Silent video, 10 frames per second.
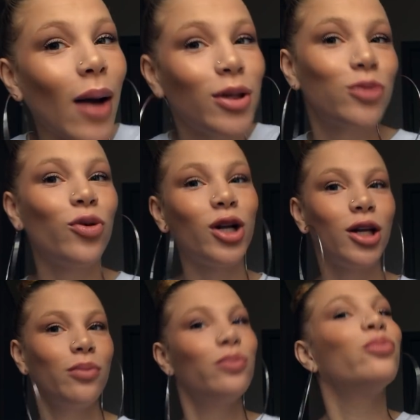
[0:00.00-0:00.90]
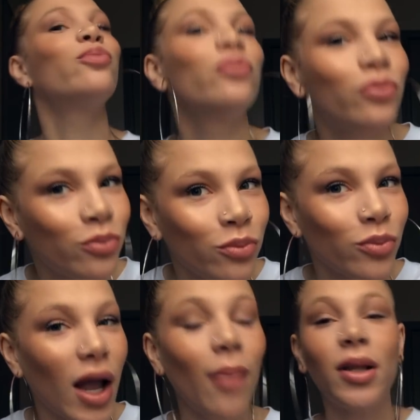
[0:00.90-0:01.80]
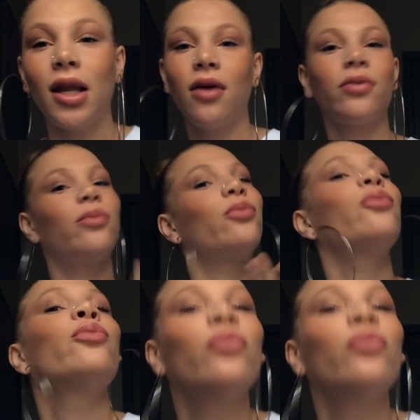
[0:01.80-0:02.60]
I be spoiling. I be loving.